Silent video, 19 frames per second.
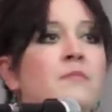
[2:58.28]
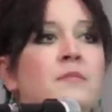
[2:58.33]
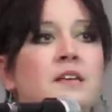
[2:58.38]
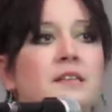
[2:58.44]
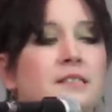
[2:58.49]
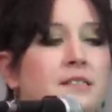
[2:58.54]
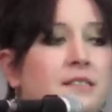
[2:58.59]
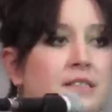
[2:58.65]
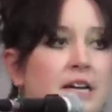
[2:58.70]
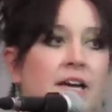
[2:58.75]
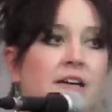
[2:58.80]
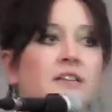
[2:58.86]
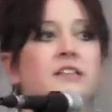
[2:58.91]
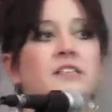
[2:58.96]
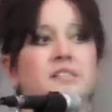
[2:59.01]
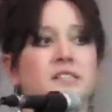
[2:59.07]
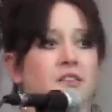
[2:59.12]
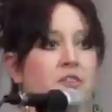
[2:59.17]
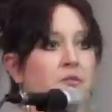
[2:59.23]
this
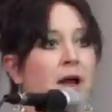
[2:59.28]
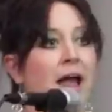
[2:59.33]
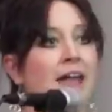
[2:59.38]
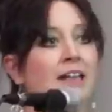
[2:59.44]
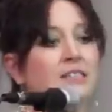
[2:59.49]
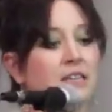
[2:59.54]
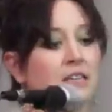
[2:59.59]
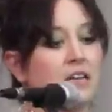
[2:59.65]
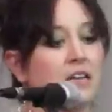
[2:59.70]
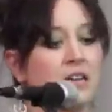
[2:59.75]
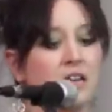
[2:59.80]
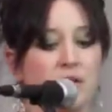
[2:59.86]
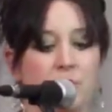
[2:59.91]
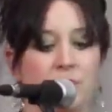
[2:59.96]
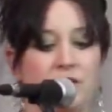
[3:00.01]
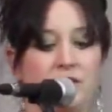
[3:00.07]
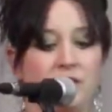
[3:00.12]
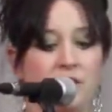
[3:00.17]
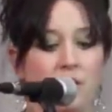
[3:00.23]
terrorist threat.
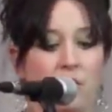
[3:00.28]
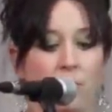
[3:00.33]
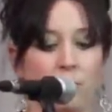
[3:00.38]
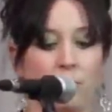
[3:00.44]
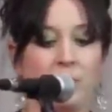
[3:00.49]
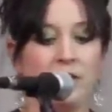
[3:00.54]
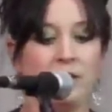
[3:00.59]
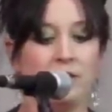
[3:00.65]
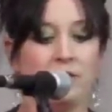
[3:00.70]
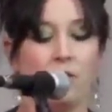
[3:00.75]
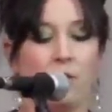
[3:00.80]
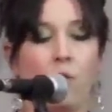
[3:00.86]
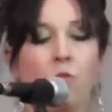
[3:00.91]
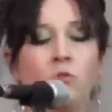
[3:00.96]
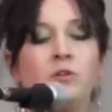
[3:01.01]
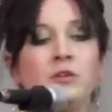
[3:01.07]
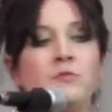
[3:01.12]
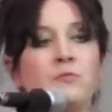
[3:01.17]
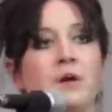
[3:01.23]
But the
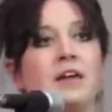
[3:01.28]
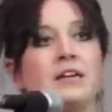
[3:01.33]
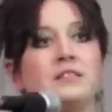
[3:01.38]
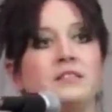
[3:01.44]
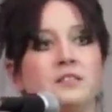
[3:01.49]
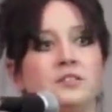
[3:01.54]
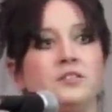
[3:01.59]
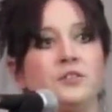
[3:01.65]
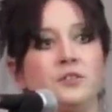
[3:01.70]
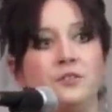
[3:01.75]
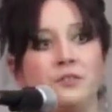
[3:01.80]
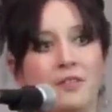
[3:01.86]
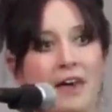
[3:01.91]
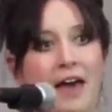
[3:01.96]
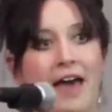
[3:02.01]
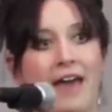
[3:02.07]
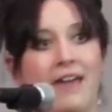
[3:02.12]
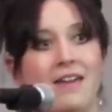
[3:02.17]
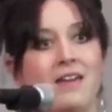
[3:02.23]
only way to do
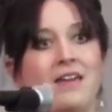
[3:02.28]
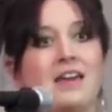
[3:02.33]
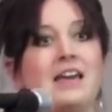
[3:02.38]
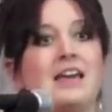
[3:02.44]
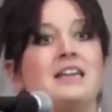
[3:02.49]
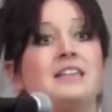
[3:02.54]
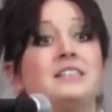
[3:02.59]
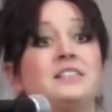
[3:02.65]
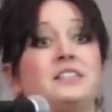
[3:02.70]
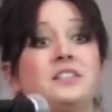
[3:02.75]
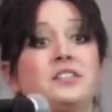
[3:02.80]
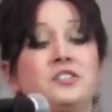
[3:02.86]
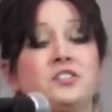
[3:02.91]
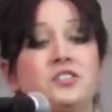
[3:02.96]
that is to